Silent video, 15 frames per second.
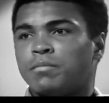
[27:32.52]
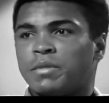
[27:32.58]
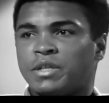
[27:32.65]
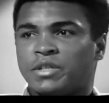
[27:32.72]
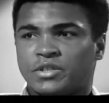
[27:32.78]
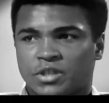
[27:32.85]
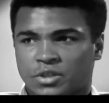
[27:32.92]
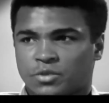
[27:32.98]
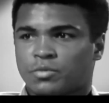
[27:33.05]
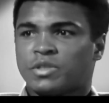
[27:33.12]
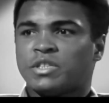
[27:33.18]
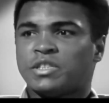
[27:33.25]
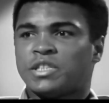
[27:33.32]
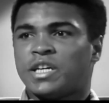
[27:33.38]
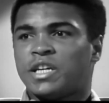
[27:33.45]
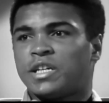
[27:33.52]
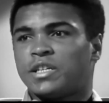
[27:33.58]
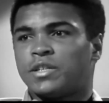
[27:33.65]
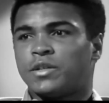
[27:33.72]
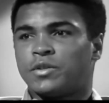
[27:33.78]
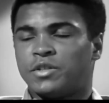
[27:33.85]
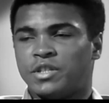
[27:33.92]
He means just what he
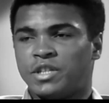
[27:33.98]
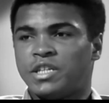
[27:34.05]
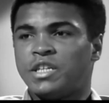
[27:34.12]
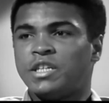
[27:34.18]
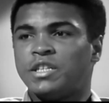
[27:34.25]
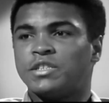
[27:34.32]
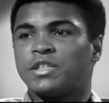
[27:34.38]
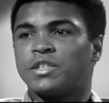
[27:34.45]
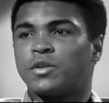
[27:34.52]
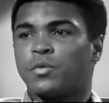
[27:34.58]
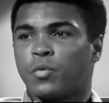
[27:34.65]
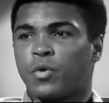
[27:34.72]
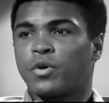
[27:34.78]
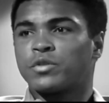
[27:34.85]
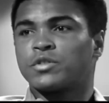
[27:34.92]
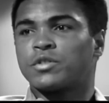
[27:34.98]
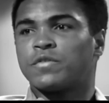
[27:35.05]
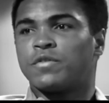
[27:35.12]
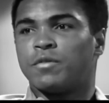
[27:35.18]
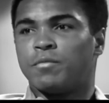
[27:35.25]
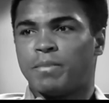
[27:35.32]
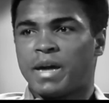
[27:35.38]
said. The deeds and the works
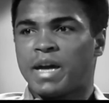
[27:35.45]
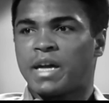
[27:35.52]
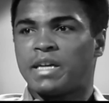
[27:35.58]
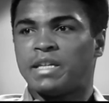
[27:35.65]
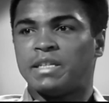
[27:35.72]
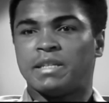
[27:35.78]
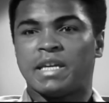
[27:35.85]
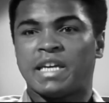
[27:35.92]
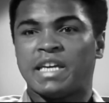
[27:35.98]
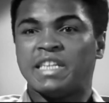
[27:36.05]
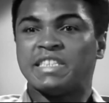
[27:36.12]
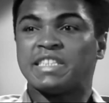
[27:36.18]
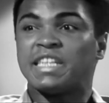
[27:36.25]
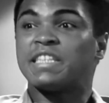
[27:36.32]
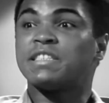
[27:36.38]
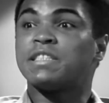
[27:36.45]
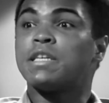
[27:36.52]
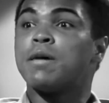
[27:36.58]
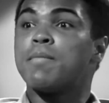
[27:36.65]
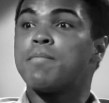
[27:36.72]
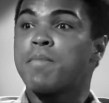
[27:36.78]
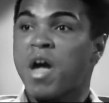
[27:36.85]
of the man. He says
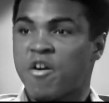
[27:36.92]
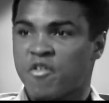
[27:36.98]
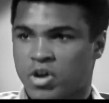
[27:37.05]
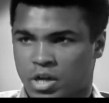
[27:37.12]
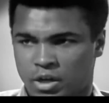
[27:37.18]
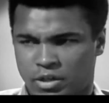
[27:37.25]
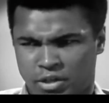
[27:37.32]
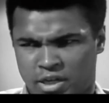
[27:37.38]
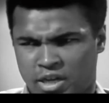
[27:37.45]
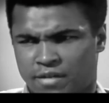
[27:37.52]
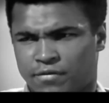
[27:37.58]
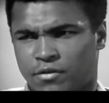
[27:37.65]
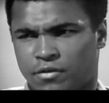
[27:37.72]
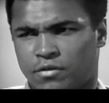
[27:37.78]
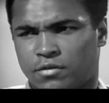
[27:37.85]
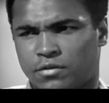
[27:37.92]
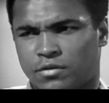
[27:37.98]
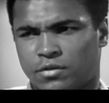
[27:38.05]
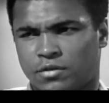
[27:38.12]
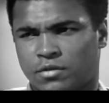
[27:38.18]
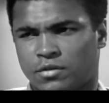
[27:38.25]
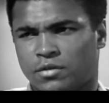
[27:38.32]
the American
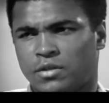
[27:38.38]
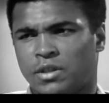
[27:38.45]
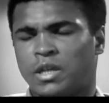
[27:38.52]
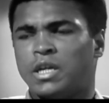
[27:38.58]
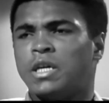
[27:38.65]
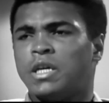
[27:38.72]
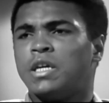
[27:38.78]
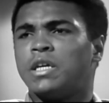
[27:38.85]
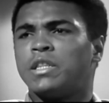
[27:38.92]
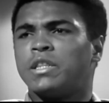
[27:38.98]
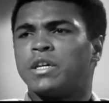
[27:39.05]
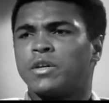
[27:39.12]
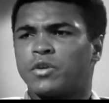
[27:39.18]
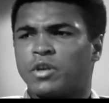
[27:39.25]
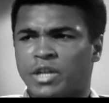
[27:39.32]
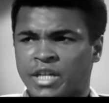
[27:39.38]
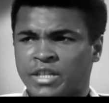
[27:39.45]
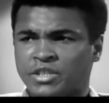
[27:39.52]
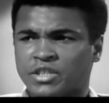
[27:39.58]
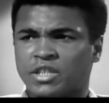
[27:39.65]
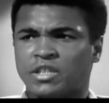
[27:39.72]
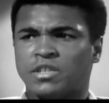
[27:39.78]
devils. The
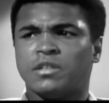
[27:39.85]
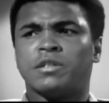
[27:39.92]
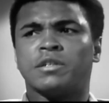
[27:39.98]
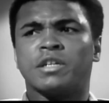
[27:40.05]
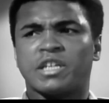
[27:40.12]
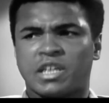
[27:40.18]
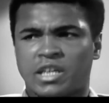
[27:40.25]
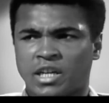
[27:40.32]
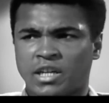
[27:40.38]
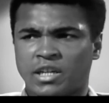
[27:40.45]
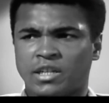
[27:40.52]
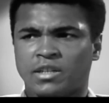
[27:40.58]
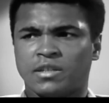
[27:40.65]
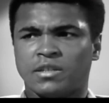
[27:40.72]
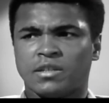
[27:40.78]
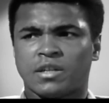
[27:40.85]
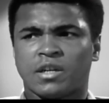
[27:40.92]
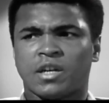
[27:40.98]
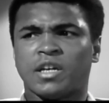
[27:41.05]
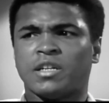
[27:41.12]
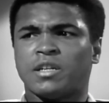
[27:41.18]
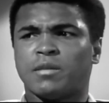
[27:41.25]
lynching, the killing,
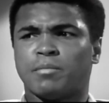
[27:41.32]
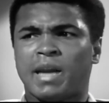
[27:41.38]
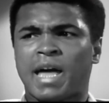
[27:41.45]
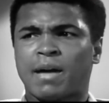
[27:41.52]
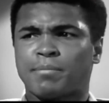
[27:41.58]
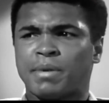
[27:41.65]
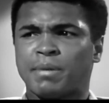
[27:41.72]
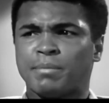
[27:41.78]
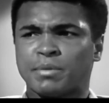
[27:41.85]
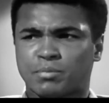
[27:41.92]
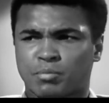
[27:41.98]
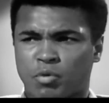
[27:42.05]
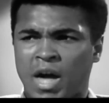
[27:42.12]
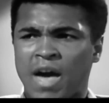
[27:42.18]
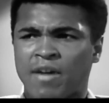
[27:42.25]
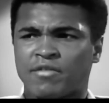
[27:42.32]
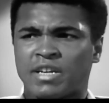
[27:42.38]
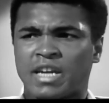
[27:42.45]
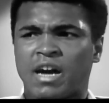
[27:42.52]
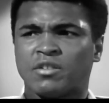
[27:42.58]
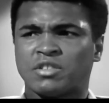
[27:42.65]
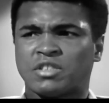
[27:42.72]
cutting the black people's
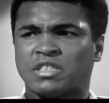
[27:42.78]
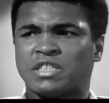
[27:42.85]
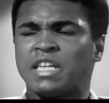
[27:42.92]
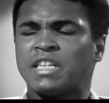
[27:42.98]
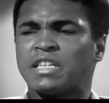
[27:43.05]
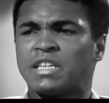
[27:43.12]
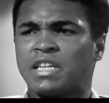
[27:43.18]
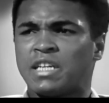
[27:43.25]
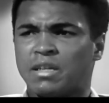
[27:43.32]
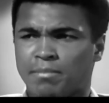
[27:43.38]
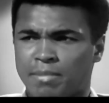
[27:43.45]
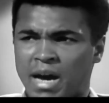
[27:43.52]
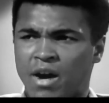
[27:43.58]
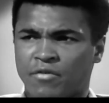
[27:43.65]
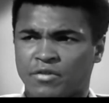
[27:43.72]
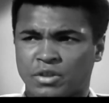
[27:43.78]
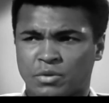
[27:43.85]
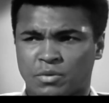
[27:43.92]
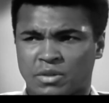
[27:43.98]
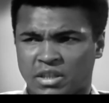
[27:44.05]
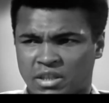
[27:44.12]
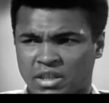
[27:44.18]
private out, sticking it in the mouth,
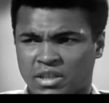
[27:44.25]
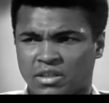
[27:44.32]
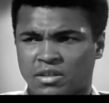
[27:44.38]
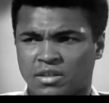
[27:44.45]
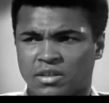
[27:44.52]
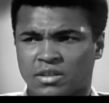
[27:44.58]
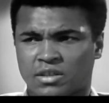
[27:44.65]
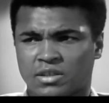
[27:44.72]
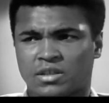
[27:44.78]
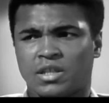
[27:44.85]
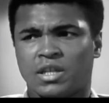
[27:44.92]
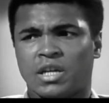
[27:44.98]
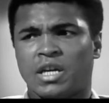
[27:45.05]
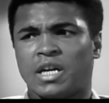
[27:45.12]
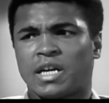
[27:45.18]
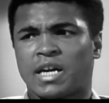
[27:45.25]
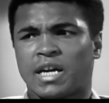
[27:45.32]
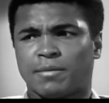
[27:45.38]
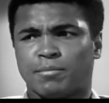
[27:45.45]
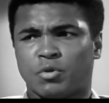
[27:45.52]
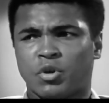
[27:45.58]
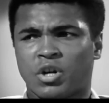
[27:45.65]
is what they did to us. I
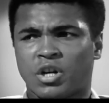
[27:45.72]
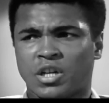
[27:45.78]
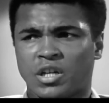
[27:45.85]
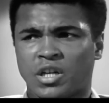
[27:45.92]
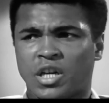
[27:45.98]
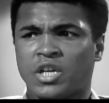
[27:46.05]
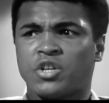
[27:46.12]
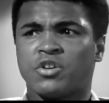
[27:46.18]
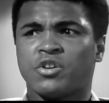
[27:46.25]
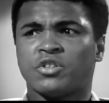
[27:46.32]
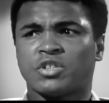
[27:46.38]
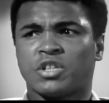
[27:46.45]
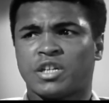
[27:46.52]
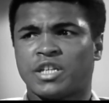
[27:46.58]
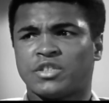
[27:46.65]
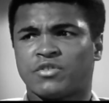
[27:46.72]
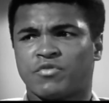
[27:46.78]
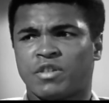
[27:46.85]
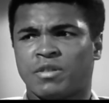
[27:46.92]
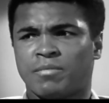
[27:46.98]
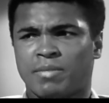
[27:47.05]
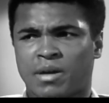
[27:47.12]
got a book called 100 Years of
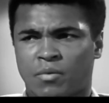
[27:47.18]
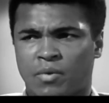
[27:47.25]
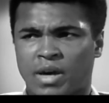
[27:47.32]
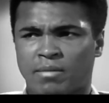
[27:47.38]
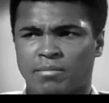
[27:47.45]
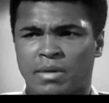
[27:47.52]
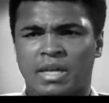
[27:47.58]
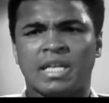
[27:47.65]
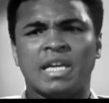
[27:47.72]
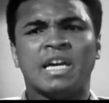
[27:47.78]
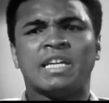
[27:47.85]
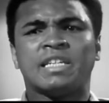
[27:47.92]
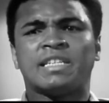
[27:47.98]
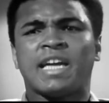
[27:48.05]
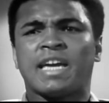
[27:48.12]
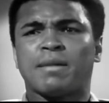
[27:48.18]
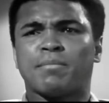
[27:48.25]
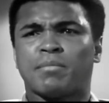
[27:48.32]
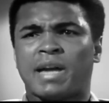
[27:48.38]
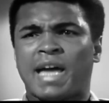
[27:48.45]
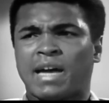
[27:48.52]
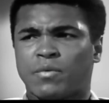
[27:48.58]
Lynching written by white men.
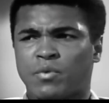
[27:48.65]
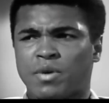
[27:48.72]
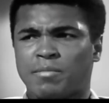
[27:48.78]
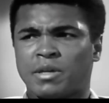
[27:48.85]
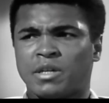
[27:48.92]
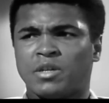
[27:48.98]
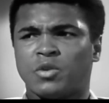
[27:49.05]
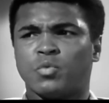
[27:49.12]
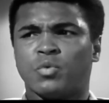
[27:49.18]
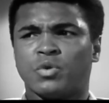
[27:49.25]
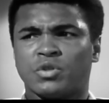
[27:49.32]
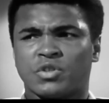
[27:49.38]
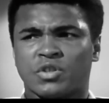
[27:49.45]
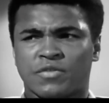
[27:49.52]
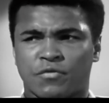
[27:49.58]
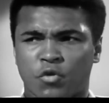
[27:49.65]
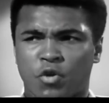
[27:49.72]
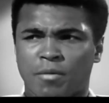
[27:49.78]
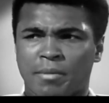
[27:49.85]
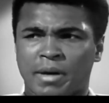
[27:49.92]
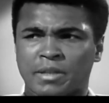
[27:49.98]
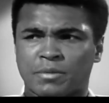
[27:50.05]
Taking black women who was
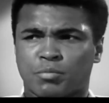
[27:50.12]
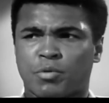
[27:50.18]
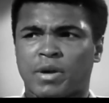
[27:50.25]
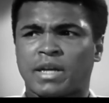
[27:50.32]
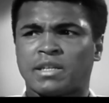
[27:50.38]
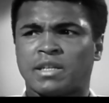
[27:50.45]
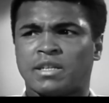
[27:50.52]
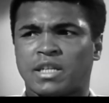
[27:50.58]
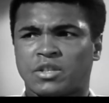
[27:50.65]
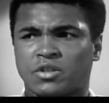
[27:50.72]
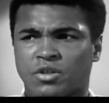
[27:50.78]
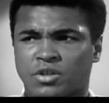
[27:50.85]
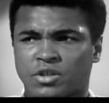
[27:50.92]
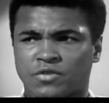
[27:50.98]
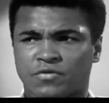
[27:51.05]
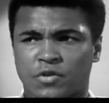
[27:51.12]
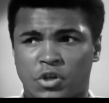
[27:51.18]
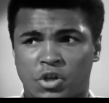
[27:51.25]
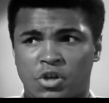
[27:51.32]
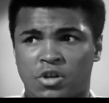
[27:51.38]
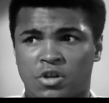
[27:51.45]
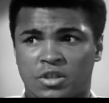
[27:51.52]
4 months pregnant, they took us for
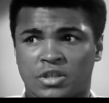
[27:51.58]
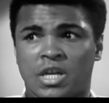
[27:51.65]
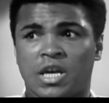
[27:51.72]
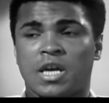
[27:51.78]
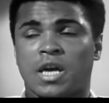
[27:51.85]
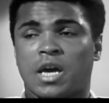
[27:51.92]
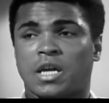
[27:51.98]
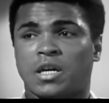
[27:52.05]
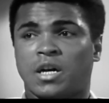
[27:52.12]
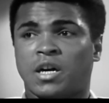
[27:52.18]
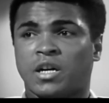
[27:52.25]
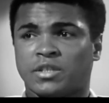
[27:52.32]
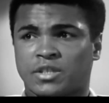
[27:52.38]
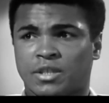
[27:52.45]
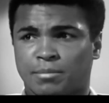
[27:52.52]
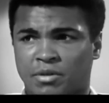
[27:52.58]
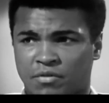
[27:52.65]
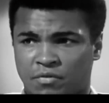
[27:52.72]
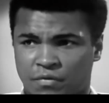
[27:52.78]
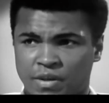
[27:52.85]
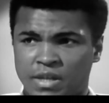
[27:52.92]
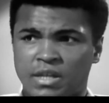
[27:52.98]
years and hung us up with
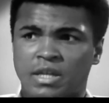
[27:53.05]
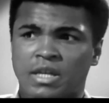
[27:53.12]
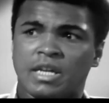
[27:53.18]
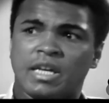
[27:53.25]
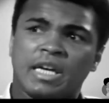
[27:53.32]
the feet